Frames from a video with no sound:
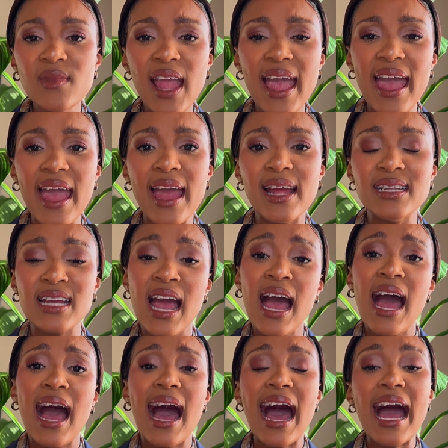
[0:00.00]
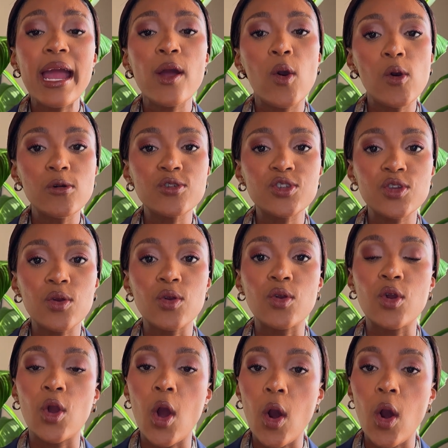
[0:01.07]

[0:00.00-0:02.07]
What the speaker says: And I also